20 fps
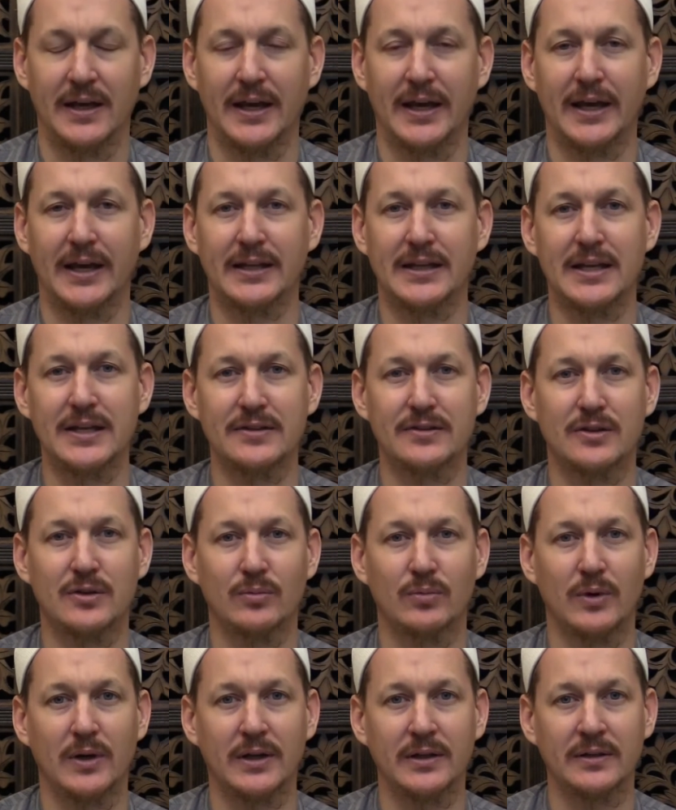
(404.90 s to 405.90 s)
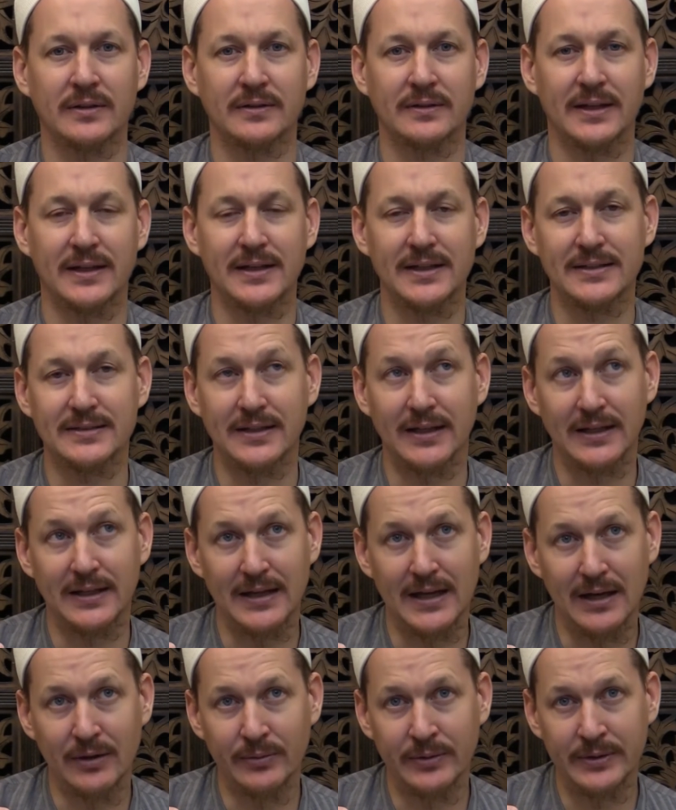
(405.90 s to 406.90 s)
and He's the one that is
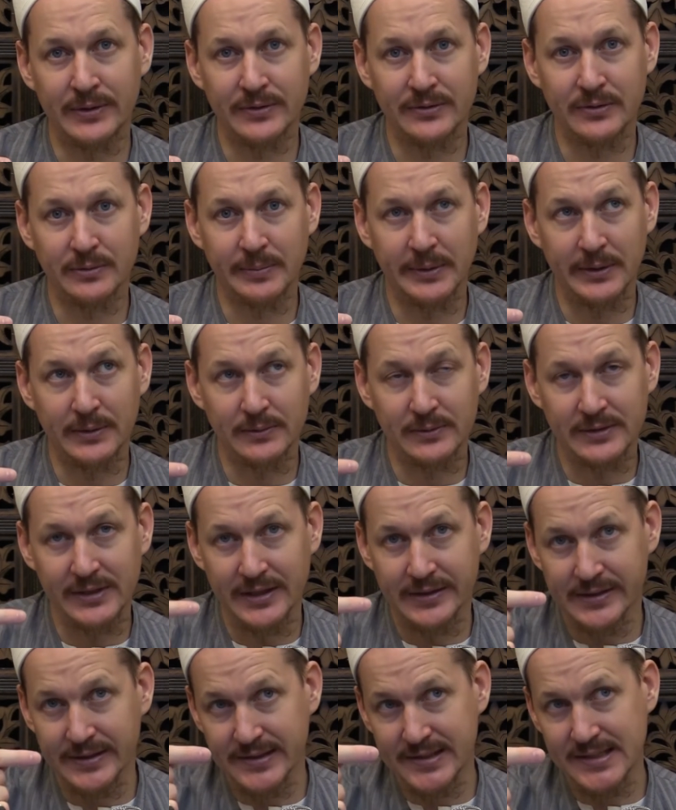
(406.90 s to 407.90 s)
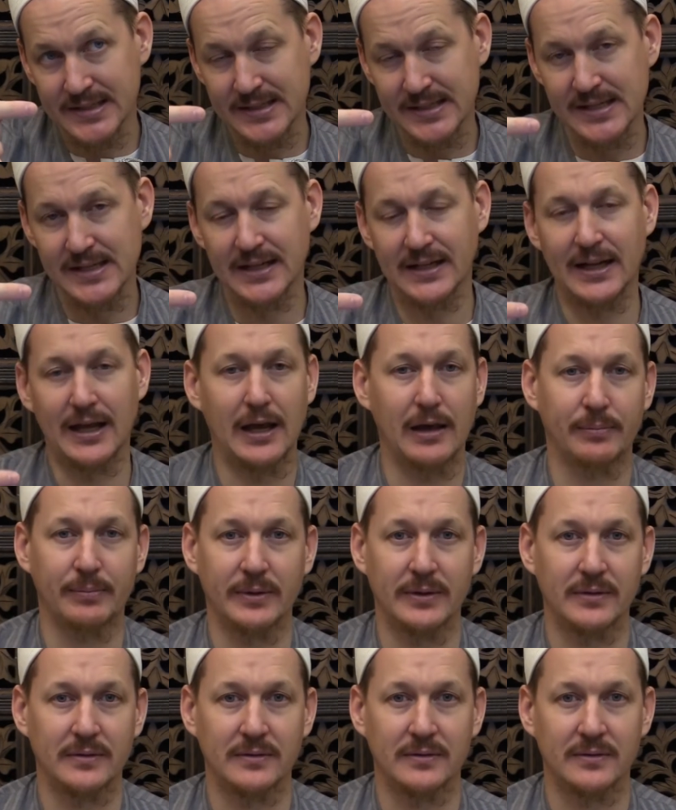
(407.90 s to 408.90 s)
allowing us, subhanahu wa ta'ala, to see it
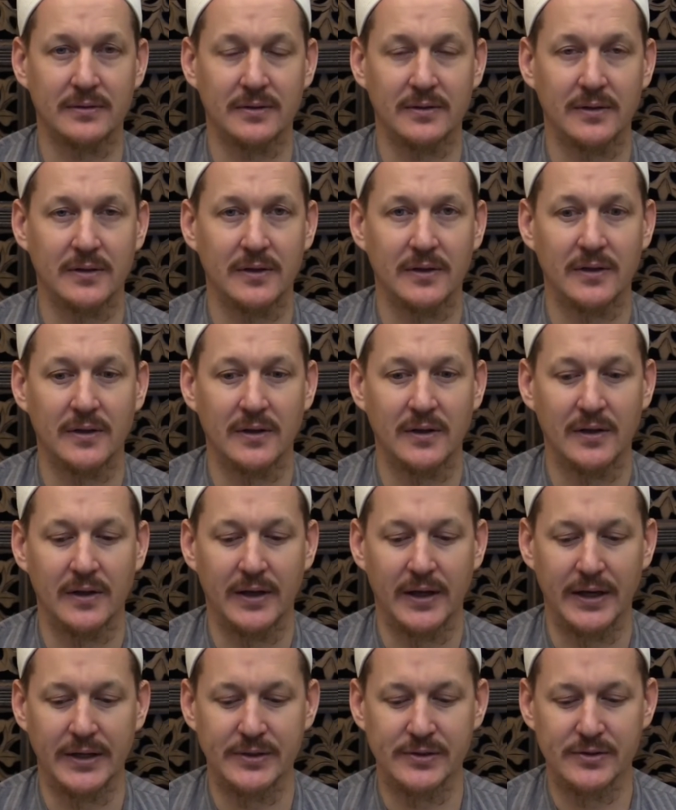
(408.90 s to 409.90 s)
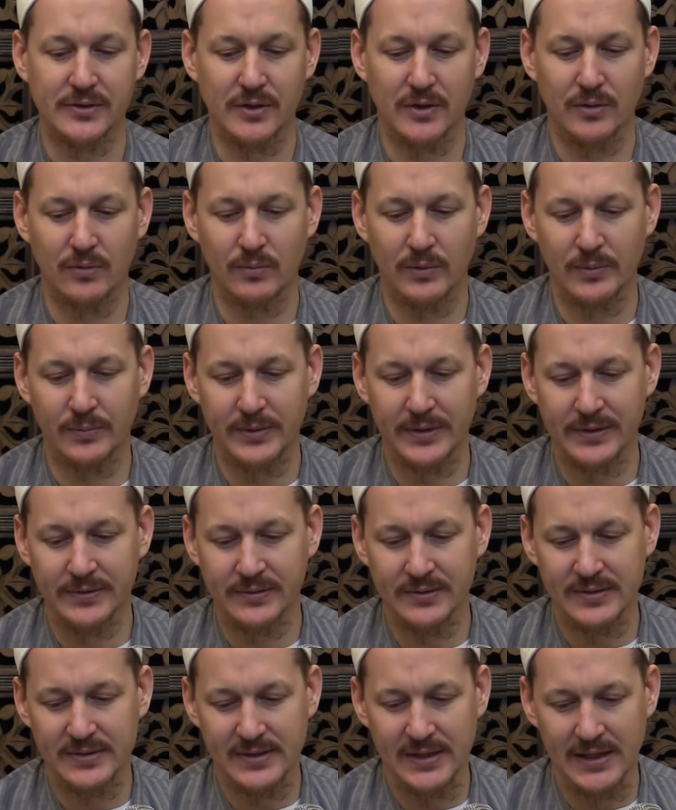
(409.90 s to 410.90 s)
happen. And so when we
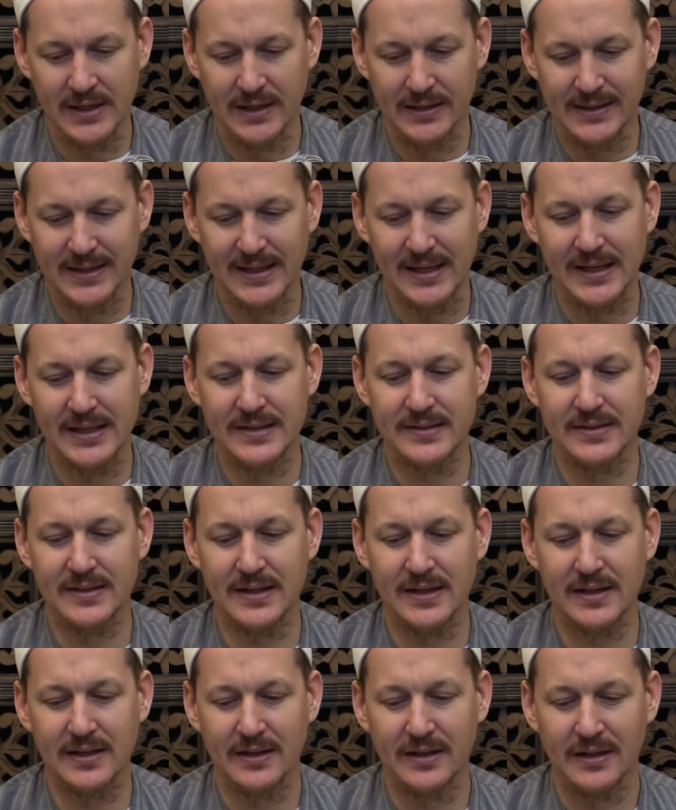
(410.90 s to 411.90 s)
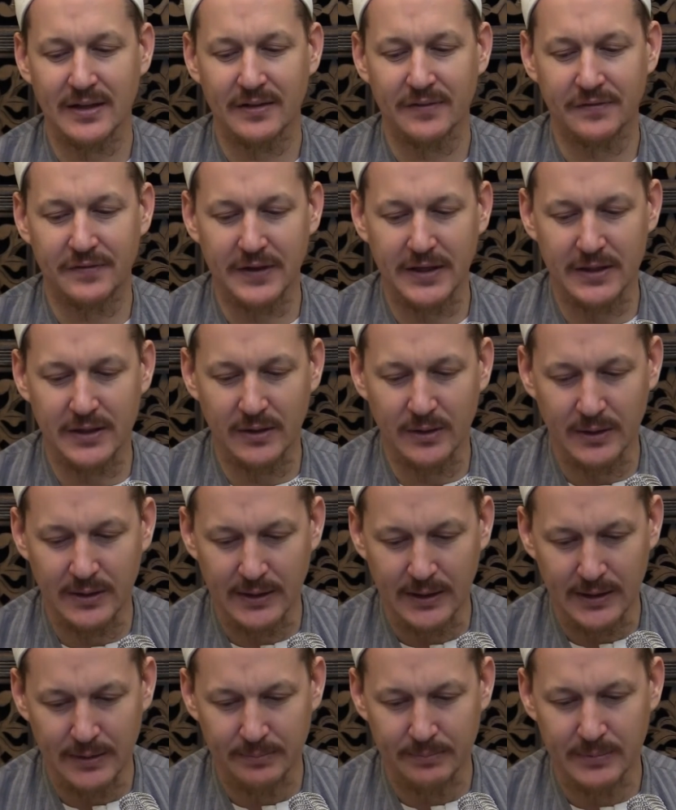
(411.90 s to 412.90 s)
understand that He's the Faliq al
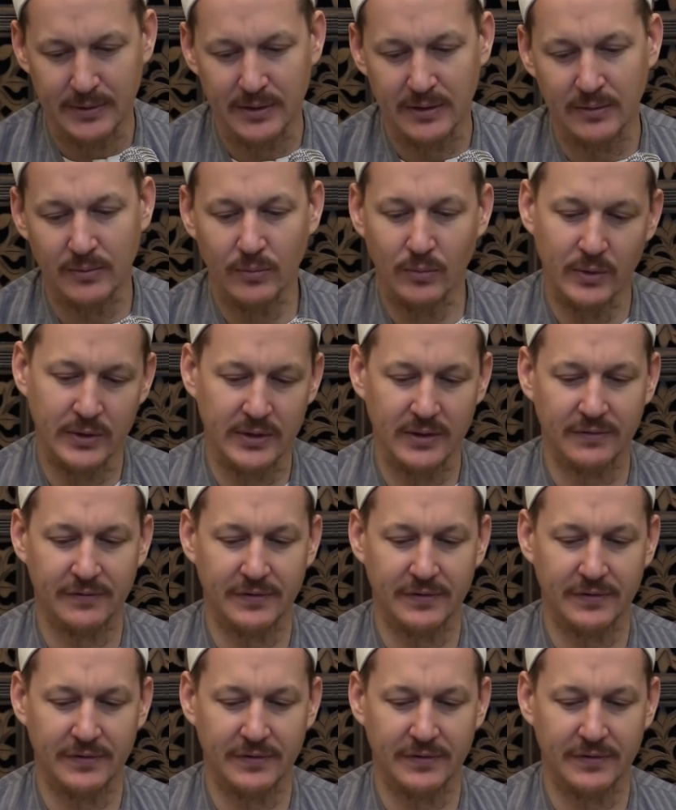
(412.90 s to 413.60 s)
Habbi wa